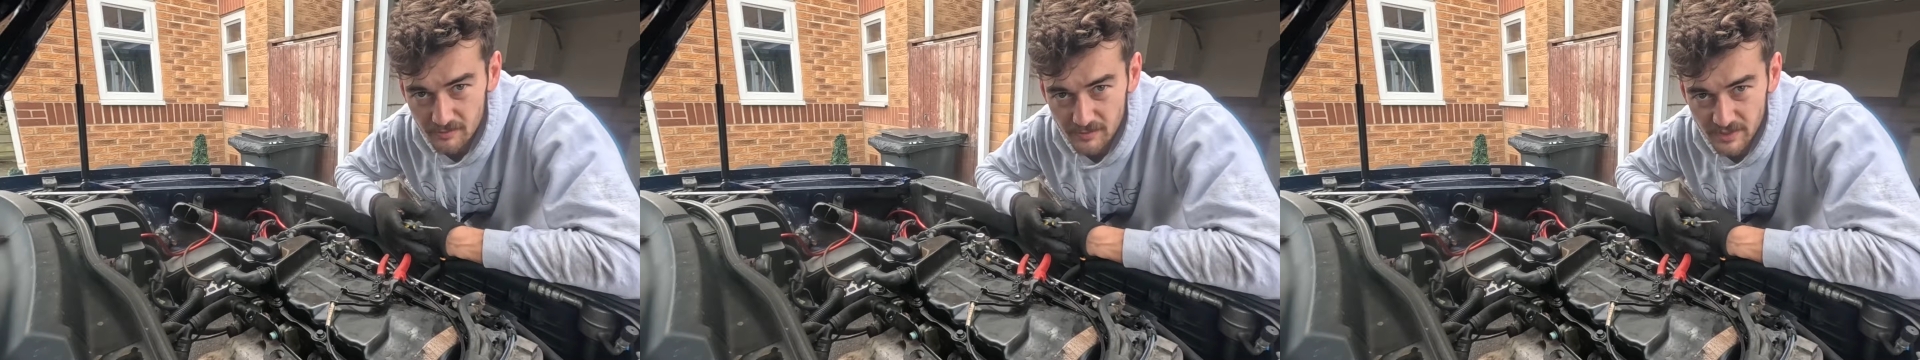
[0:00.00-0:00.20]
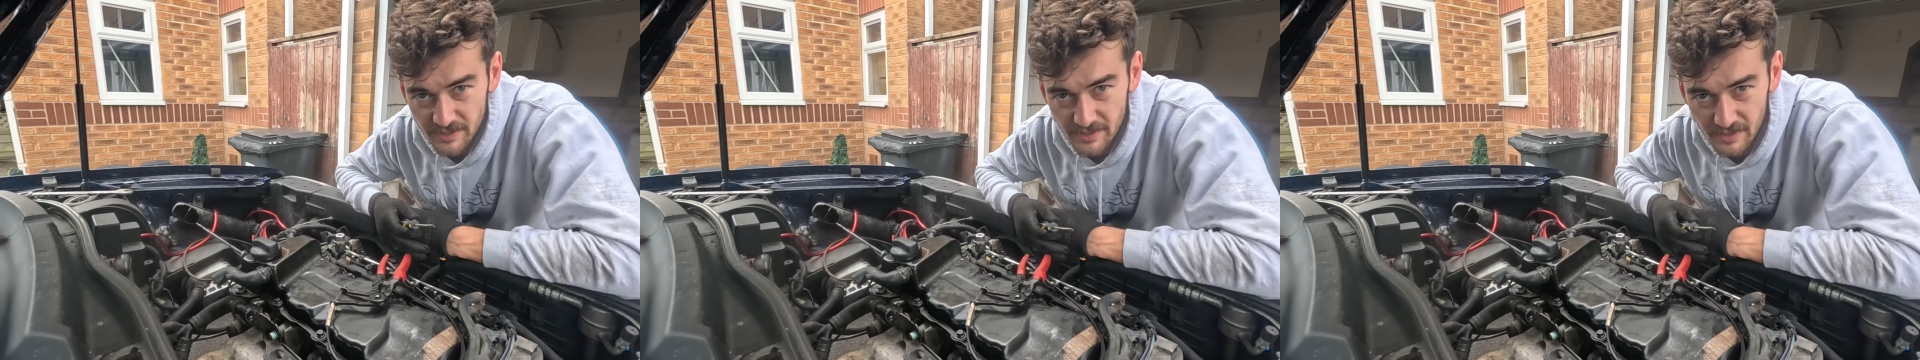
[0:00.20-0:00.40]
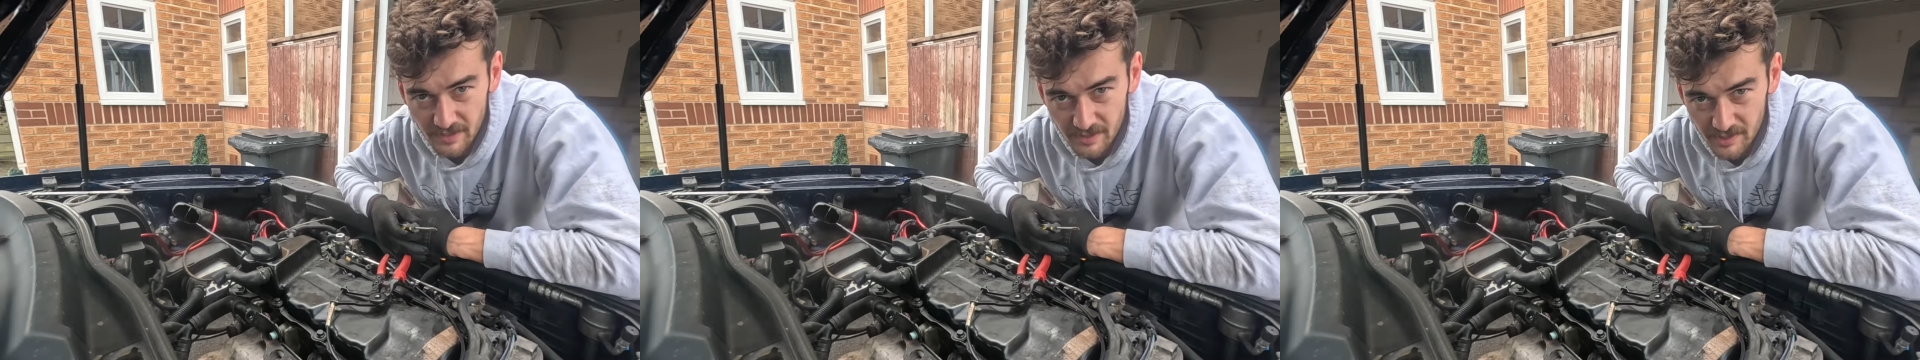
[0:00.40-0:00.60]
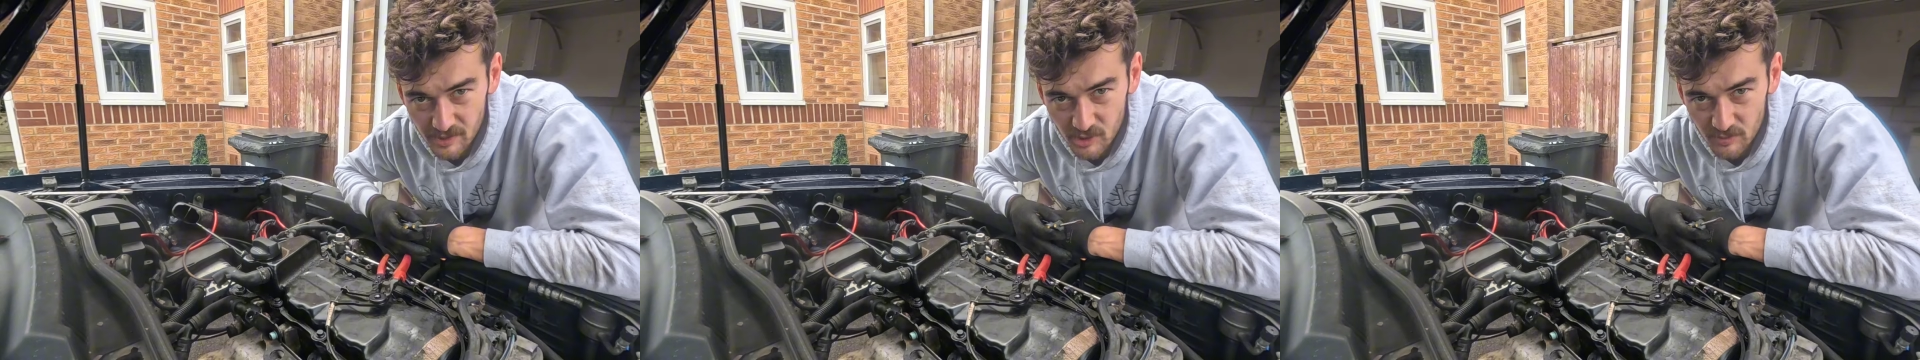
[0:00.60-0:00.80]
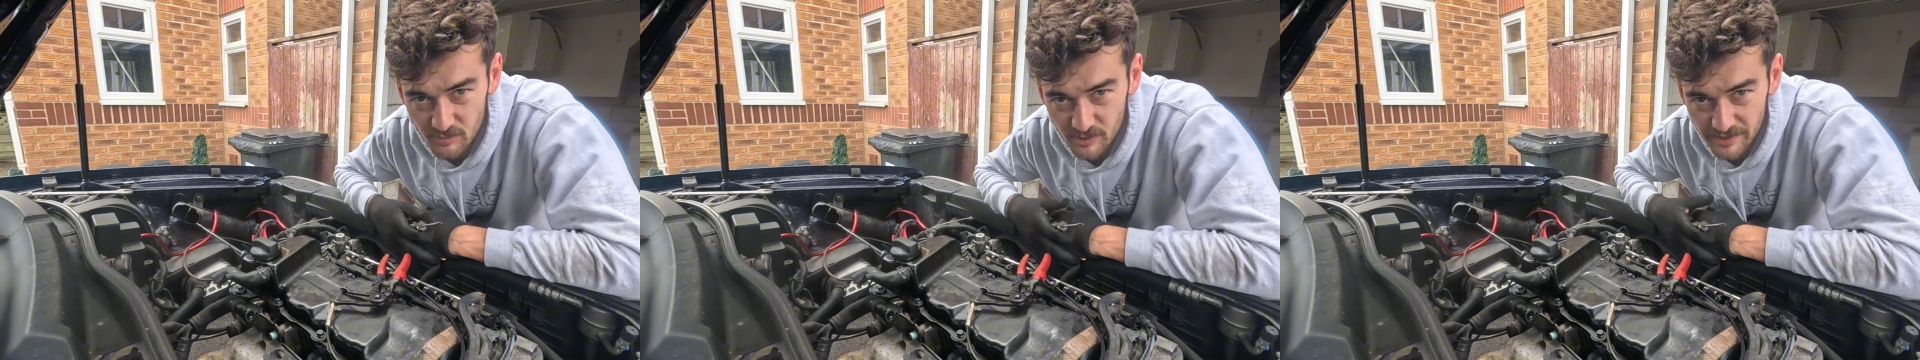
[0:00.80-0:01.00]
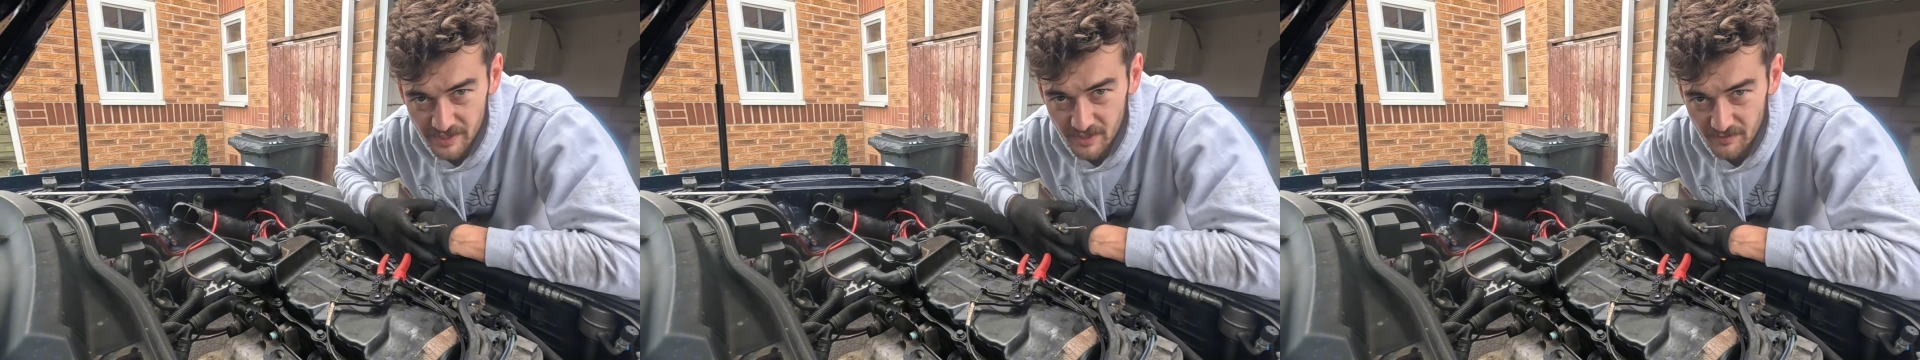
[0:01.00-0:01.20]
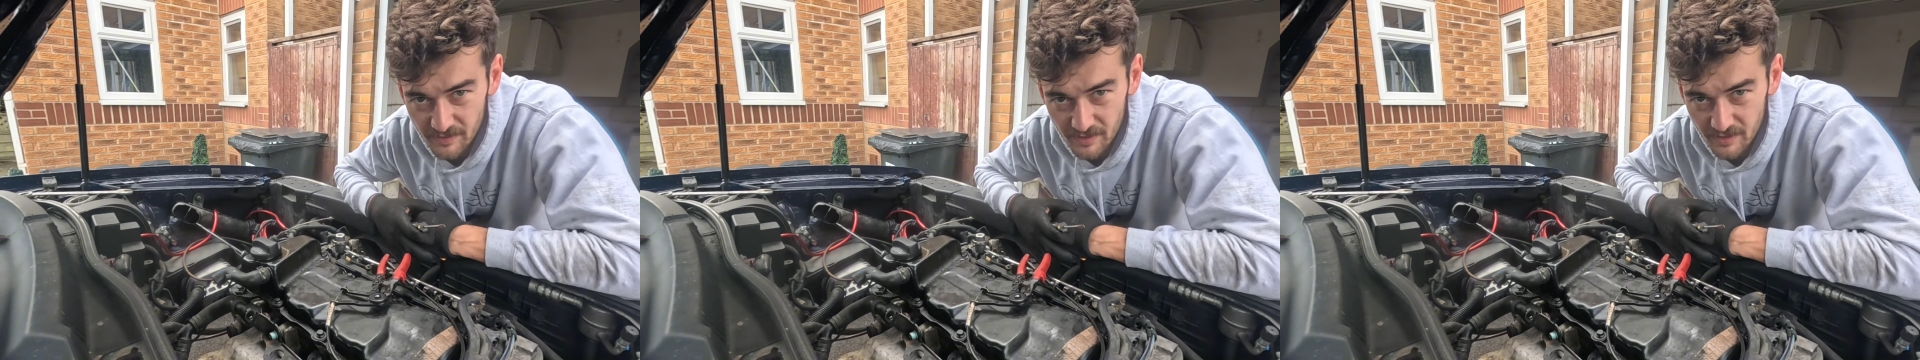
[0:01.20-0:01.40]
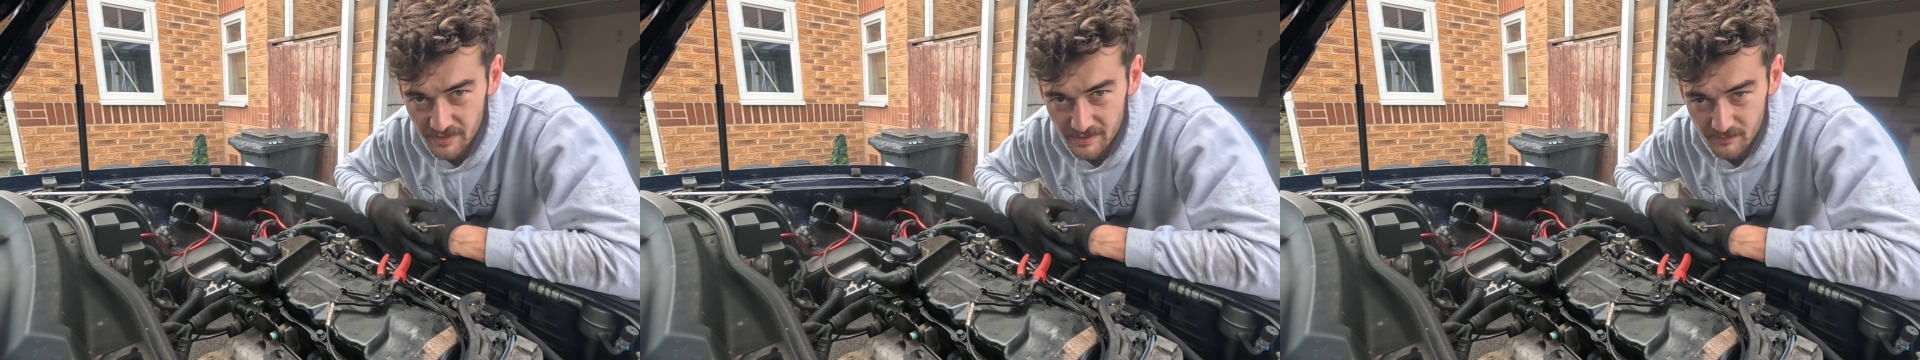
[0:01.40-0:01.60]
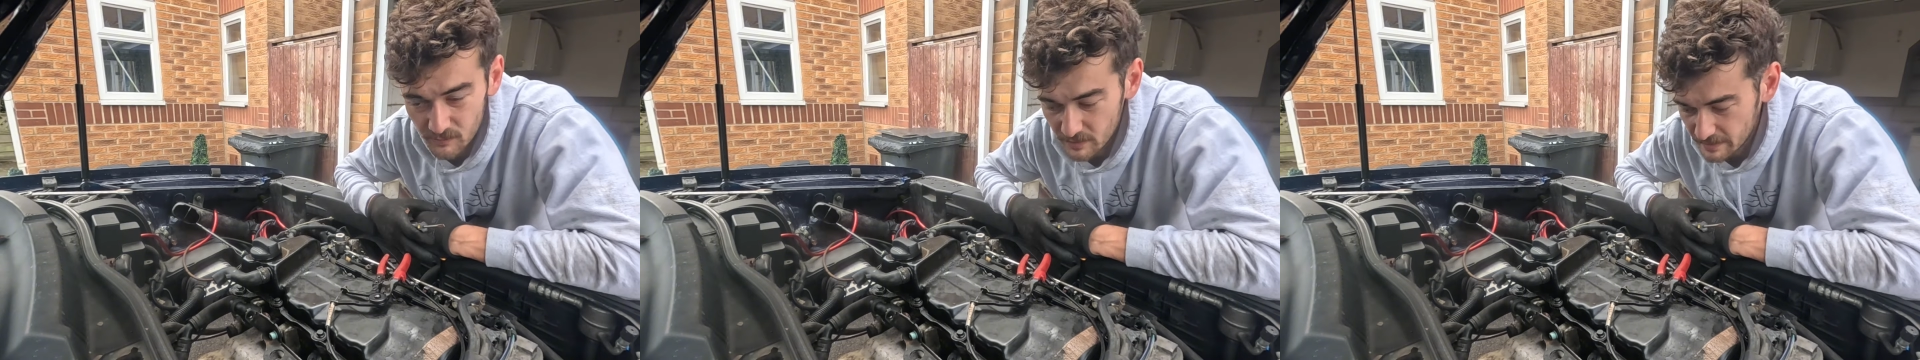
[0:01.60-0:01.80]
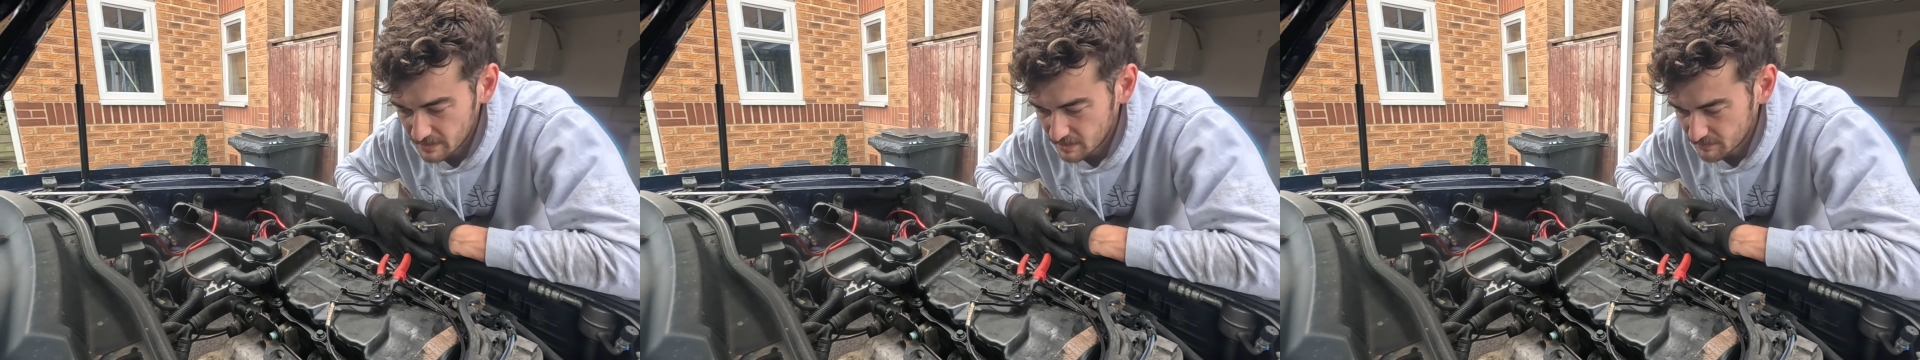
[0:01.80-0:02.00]
Yeah, I got to point out that I am
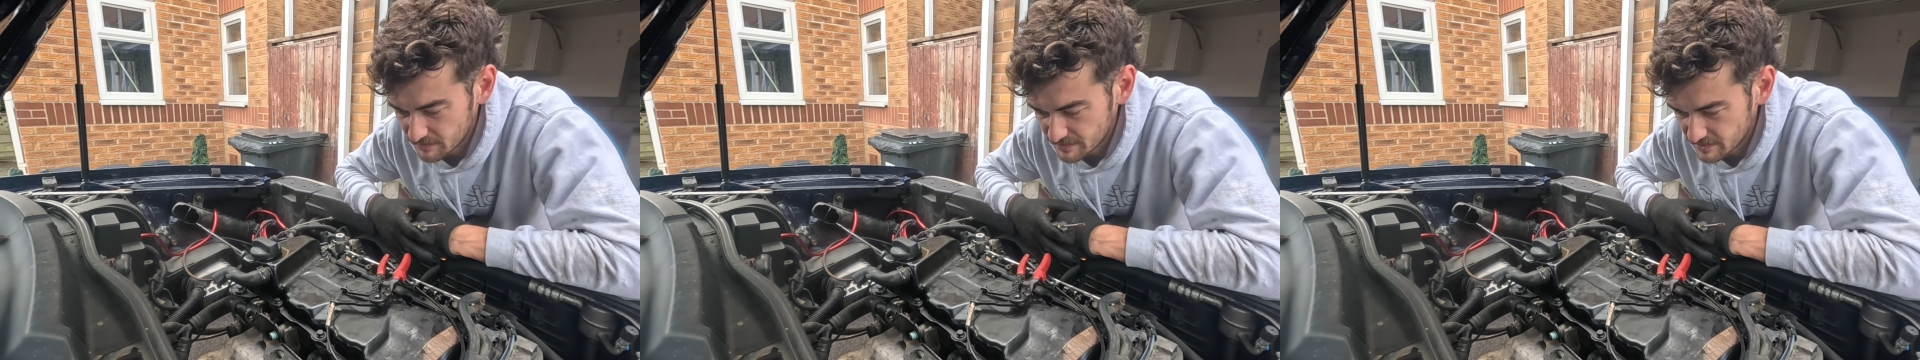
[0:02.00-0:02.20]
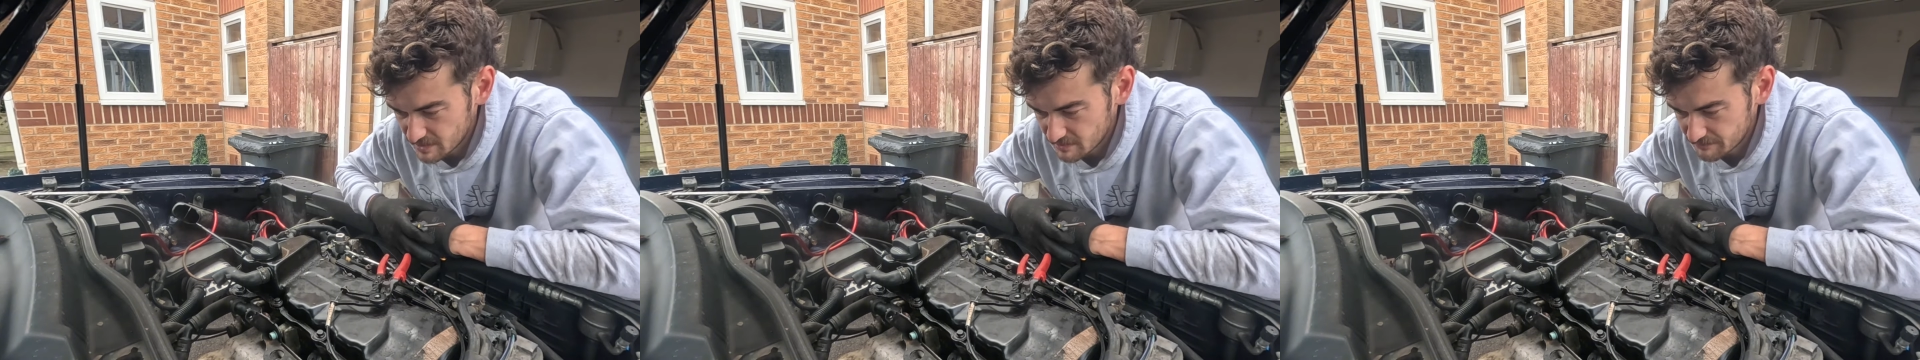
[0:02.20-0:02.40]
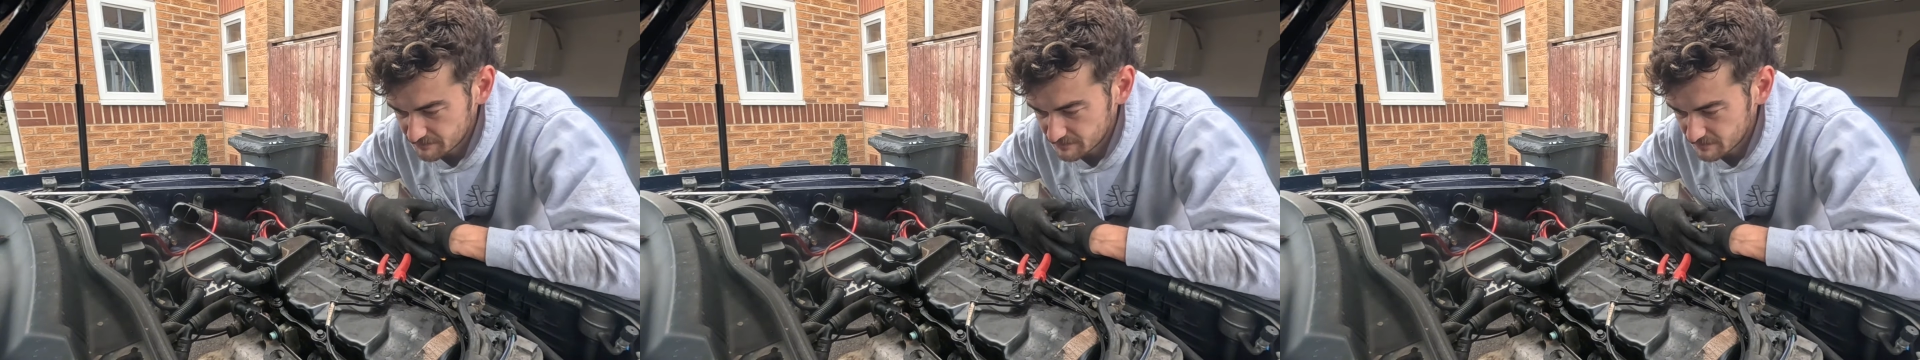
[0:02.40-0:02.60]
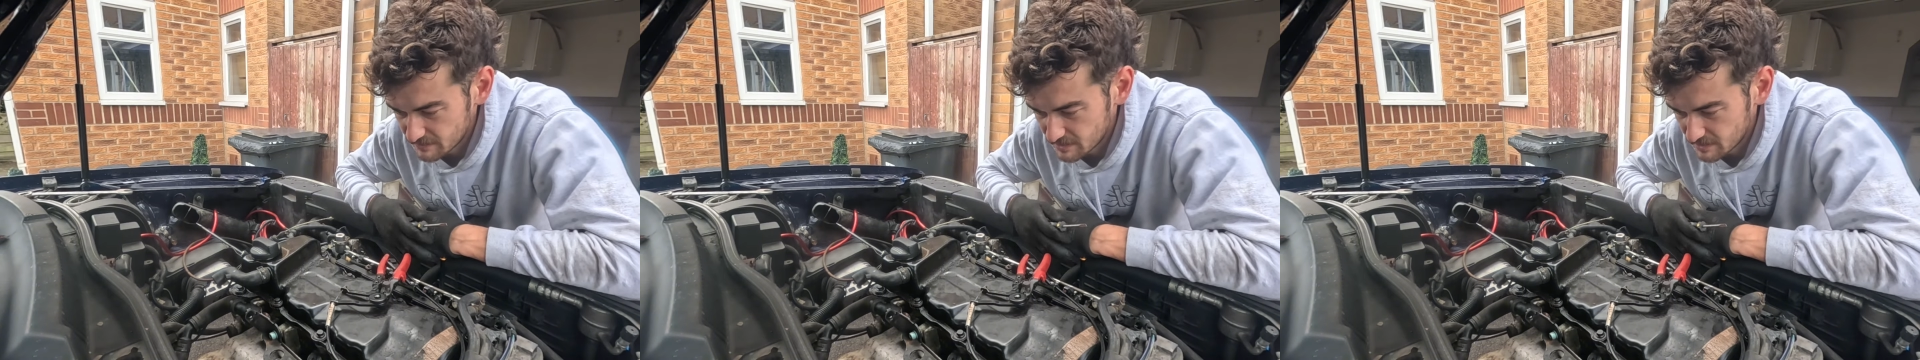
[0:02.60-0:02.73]
way out of my depth.